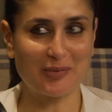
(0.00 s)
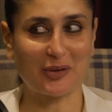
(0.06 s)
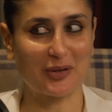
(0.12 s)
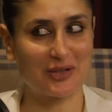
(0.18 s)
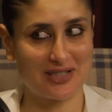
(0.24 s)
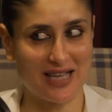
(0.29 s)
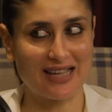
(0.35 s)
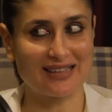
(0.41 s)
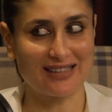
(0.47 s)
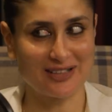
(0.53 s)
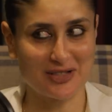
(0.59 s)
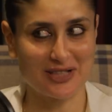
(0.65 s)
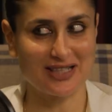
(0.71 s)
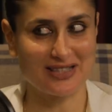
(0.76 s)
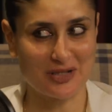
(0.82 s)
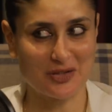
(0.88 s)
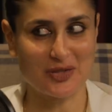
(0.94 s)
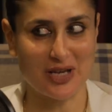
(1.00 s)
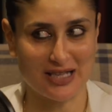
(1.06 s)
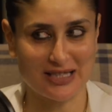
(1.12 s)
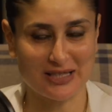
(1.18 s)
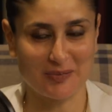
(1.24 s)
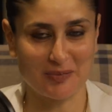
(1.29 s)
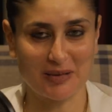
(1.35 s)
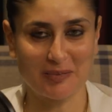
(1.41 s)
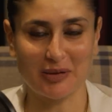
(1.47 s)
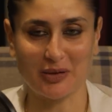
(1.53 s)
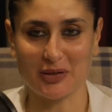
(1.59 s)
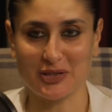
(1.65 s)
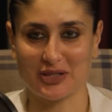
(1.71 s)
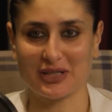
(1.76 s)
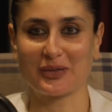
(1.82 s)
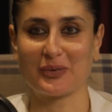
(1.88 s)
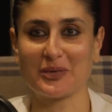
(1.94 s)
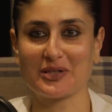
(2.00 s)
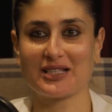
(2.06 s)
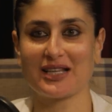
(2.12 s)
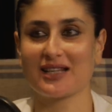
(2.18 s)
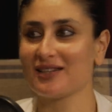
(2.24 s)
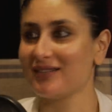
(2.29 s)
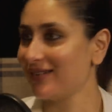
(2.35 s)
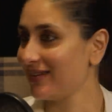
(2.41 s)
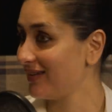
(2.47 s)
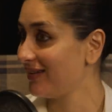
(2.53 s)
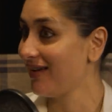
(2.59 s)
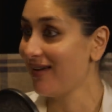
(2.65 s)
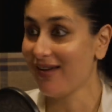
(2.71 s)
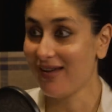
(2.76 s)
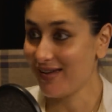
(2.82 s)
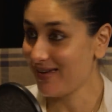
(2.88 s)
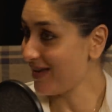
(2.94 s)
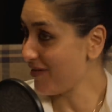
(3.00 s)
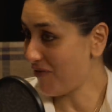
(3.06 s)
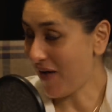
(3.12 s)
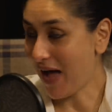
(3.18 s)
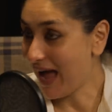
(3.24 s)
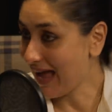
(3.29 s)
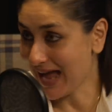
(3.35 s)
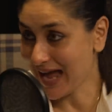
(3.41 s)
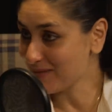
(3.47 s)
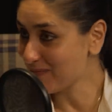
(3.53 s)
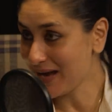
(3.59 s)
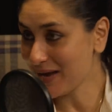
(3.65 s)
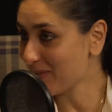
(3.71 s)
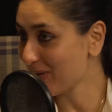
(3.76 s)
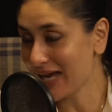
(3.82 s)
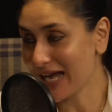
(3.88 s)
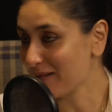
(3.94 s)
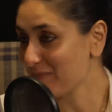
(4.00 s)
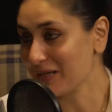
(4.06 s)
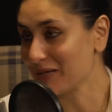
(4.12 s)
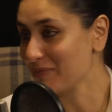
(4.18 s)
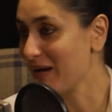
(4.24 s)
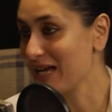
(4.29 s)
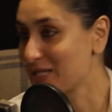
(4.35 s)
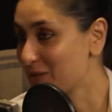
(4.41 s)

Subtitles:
Because I think she doesn't trust me because she knows that if I had my way, I'd be in my